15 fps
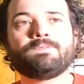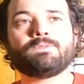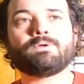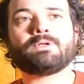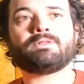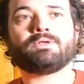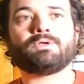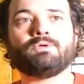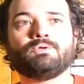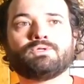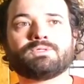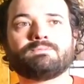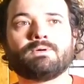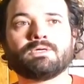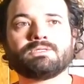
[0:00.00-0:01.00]
not at the
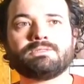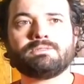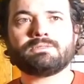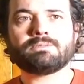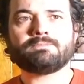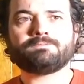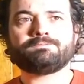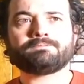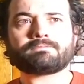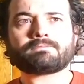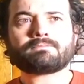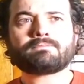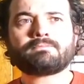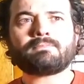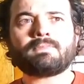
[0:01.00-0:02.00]
hugest margins.
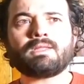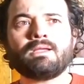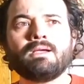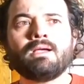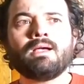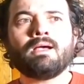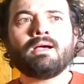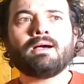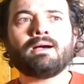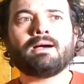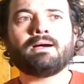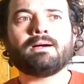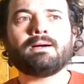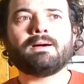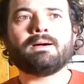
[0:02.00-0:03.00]

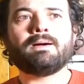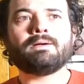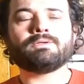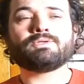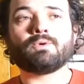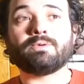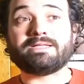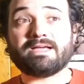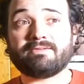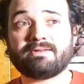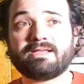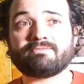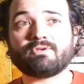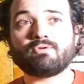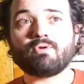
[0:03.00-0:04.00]
Uh, so we
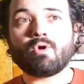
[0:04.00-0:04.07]
definitely have to